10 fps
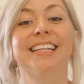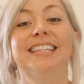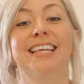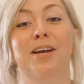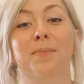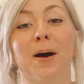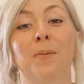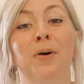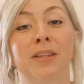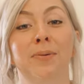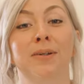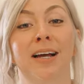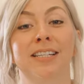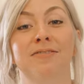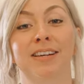need to think about what they would
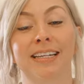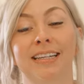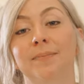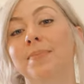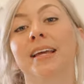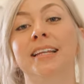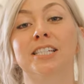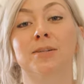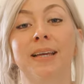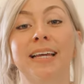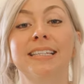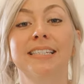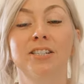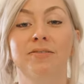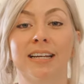like to read. It needs to be
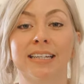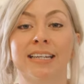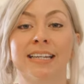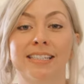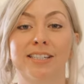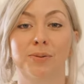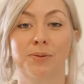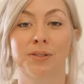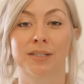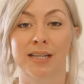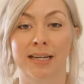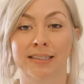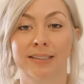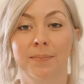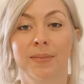easy to read and easy to understand.